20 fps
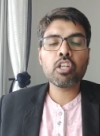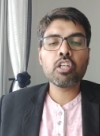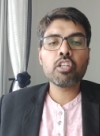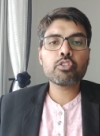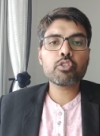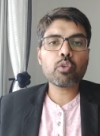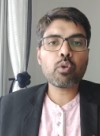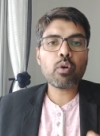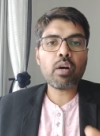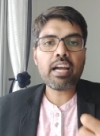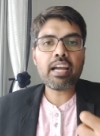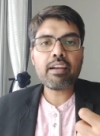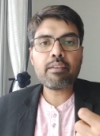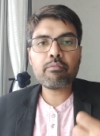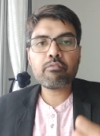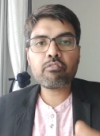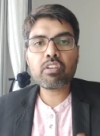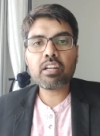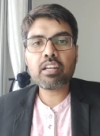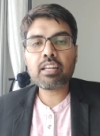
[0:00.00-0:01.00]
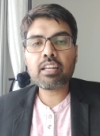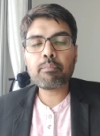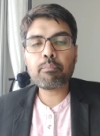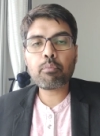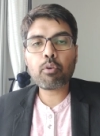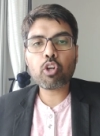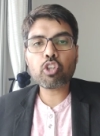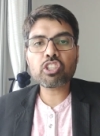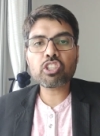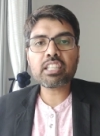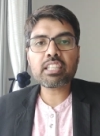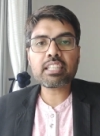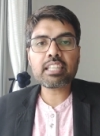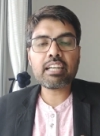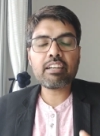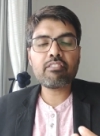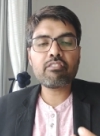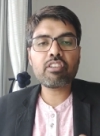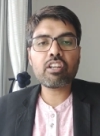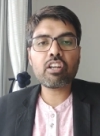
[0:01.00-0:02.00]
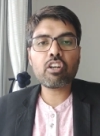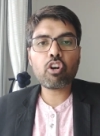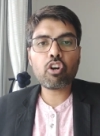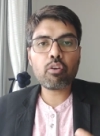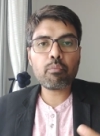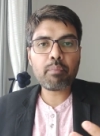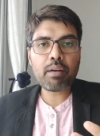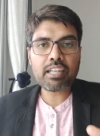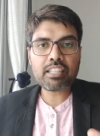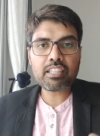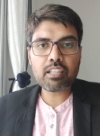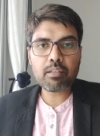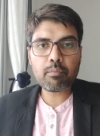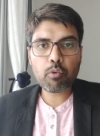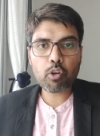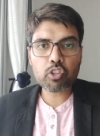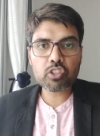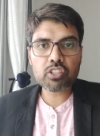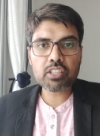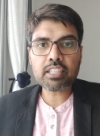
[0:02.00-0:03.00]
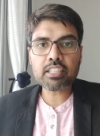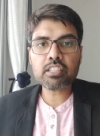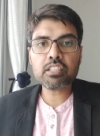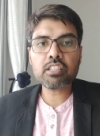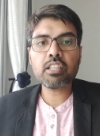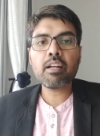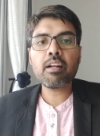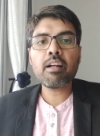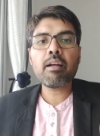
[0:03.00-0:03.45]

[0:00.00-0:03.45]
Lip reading: So I have done a project, I have done a lot of Python projects,